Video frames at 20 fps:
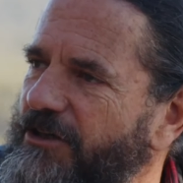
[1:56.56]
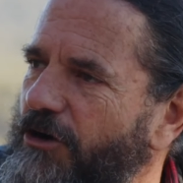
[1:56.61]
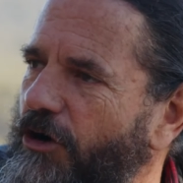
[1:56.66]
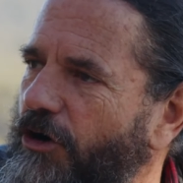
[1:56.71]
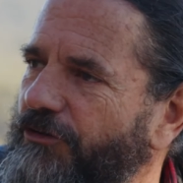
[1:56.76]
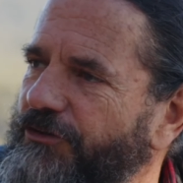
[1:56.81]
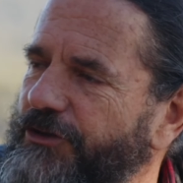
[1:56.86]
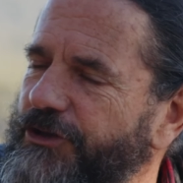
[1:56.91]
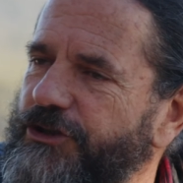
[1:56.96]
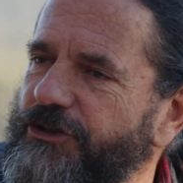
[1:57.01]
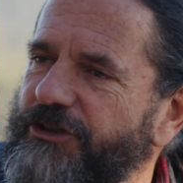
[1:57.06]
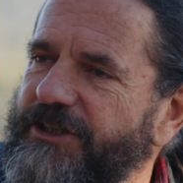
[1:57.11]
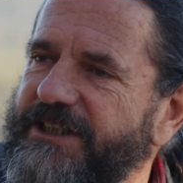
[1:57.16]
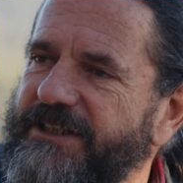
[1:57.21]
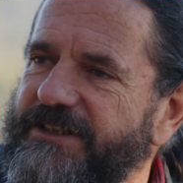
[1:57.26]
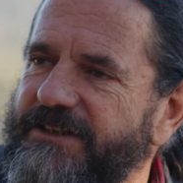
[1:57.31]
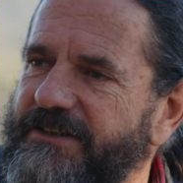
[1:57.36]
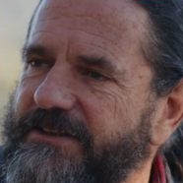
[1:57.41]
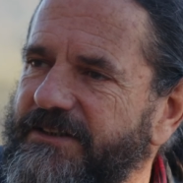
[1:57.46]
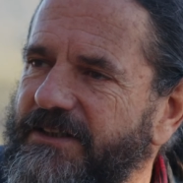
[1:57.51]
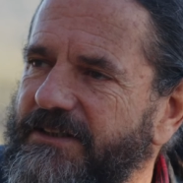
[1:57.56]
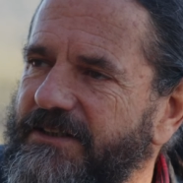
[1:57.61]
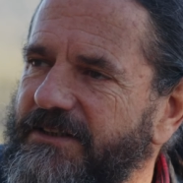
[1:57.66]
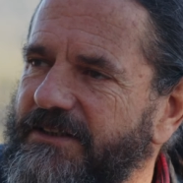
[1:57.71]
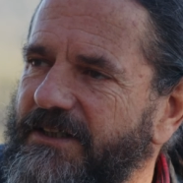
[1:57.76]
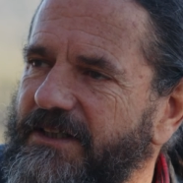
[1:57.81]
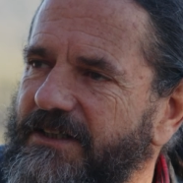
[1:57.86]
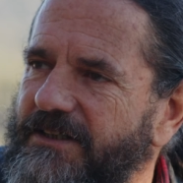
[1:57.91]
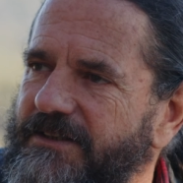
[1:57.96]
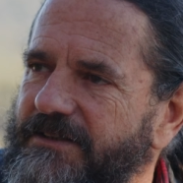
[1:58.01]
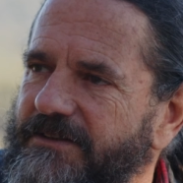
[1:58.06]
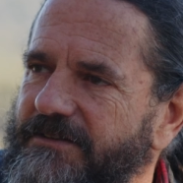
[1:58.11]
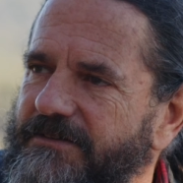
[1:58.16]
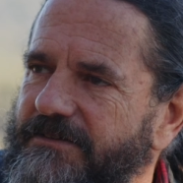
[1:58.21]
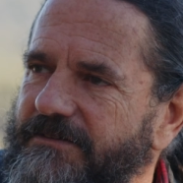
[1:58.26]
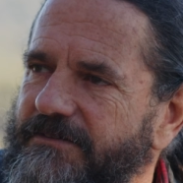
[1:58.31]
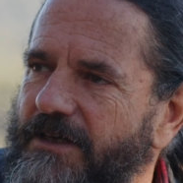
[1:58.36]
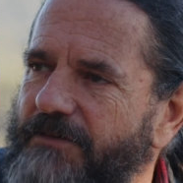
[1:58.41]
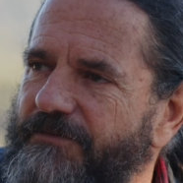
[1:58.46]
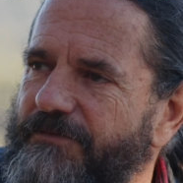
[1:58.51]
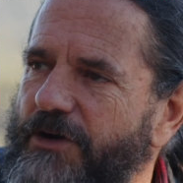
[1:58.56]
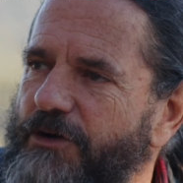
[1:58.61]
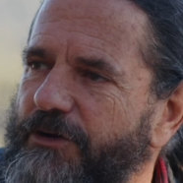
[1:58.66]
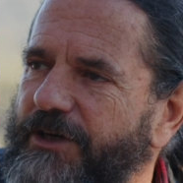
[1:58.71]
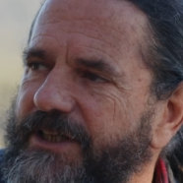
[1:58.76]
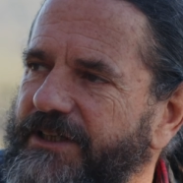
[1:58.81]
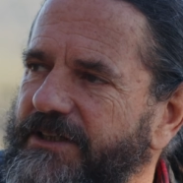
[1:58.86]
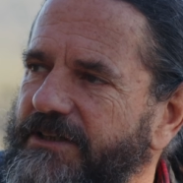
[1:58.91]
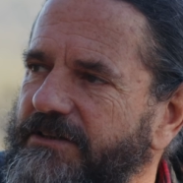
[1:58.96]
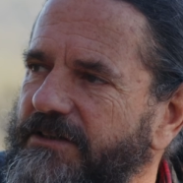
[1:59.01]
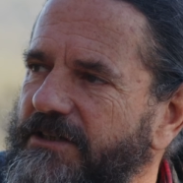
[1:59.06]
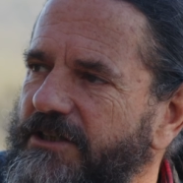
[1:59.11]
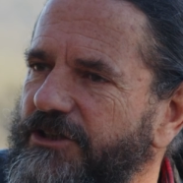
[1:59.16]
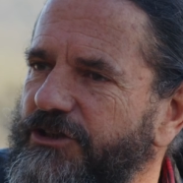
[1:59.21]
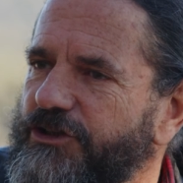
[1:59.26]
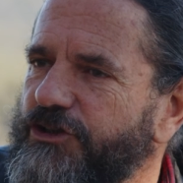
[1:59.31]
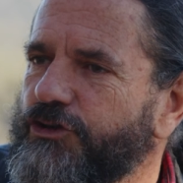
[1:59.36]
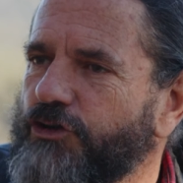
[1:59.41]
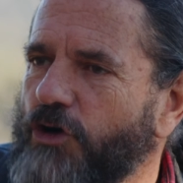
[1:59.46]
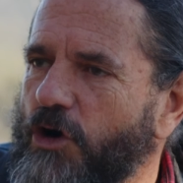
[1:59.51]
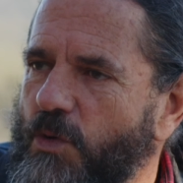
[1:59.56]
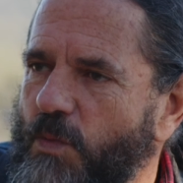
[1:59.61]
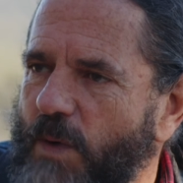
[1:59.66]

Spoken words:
on the trees is a very strong